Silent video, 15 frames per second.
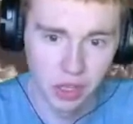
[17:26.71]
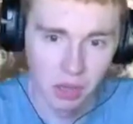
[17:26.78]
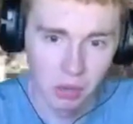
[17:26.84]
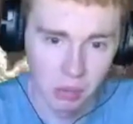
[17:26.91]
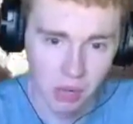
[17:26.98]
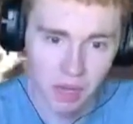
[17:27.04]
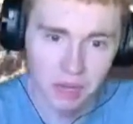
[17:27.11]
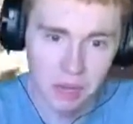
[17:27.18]

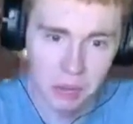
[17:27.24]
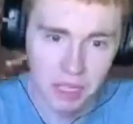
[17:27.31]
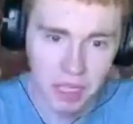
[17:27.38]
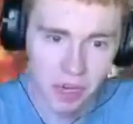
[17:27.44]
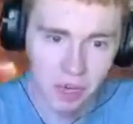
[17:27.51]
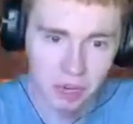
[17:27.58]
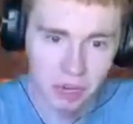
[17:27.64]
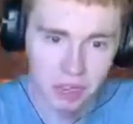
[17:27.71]
But I have to be
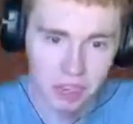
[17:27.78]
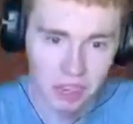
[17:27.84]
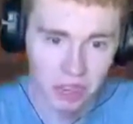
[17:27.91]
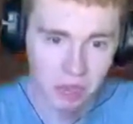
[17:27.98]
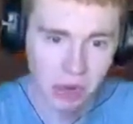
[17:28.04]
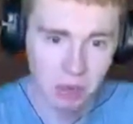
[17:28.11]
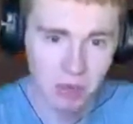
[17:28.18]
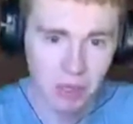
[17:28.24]
careful here, because I
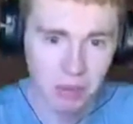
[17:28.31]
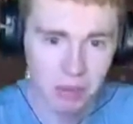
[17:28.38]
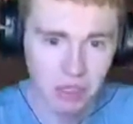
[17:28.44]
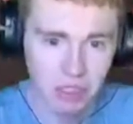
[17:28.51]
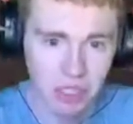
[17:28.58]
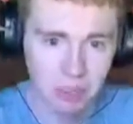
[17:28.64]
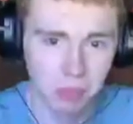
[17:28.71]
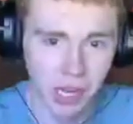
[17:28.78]
remember there being
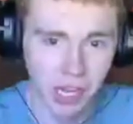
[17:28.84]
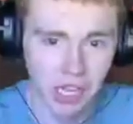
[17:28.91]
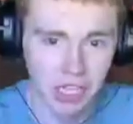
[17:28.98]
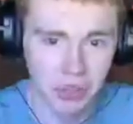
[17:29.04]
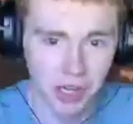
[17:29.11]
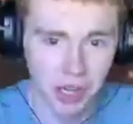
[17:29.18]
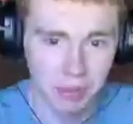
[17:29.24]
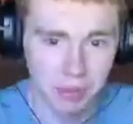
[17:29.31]
spiky
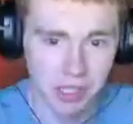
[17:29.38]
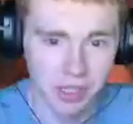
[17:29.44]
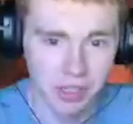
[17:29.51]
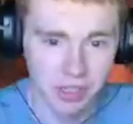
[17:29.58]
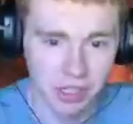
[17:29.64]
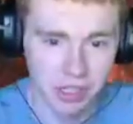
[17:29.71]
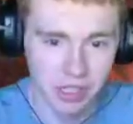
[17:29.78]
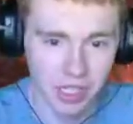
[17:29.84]
traps down
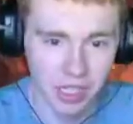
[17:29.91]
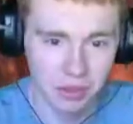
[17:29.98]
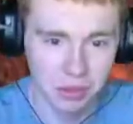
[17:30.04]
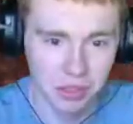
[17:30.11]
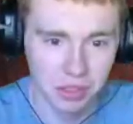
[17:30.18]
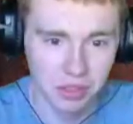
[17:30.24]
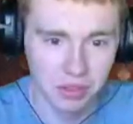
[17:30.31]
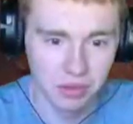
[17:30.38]
here, and that
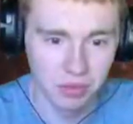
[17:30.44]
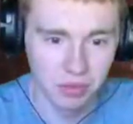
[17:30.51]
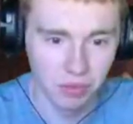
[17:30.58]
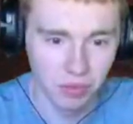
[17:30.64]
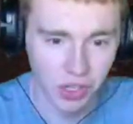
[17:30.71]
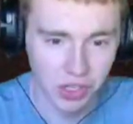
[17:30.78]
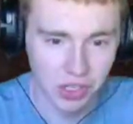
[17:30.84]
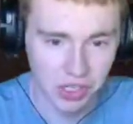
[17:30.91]
was
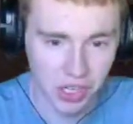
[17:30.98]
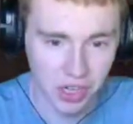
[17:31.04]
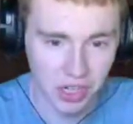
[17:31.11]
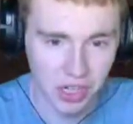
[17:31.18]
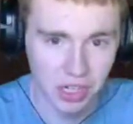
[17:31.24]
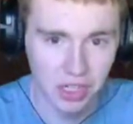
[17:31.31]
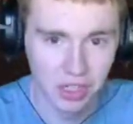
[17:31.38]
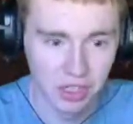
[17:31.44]
very
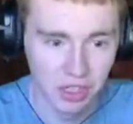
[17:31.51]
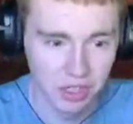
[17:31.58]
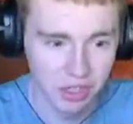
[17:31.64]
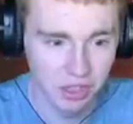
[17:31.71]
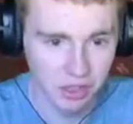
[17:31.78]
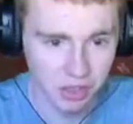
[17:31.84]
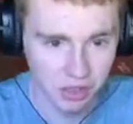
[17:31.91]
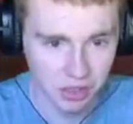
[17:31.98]
scary.
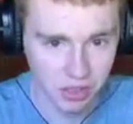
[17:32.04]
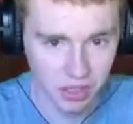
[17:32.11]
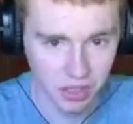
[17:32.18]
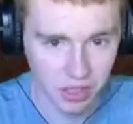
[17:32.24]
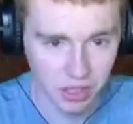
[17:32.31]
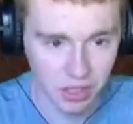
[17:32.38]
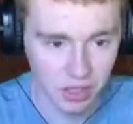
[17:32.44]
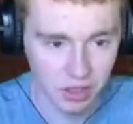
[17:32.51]

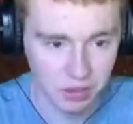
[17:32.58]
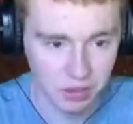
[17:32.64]
Okay.